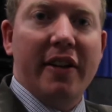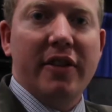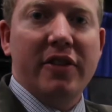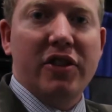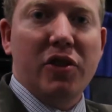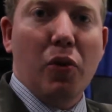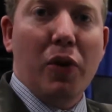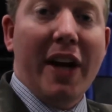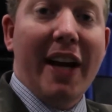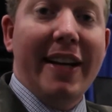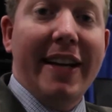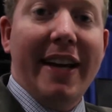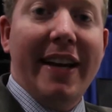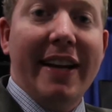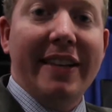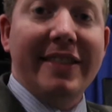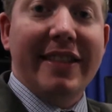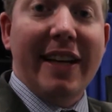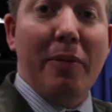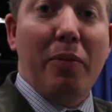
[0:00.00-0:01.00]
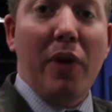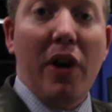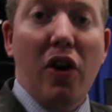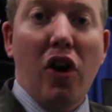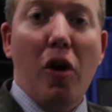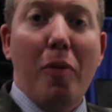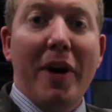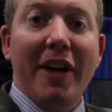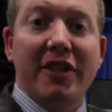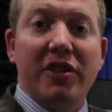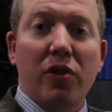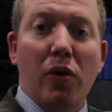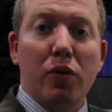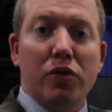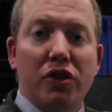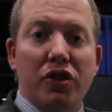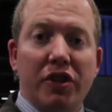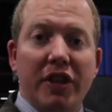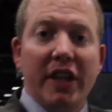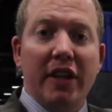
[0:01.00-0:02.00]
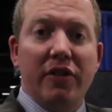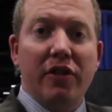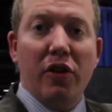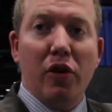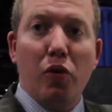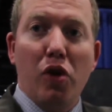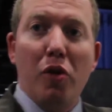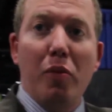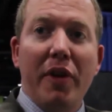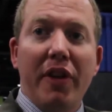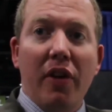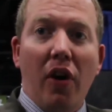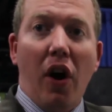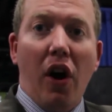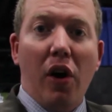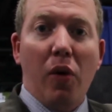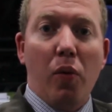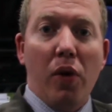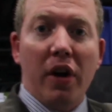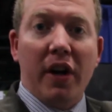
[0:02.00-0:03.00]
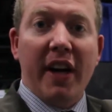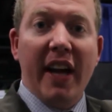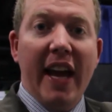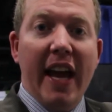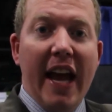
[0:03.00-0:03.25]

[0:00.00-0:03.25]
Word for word: So what I did is I brought all my soldiers into a room with artwork,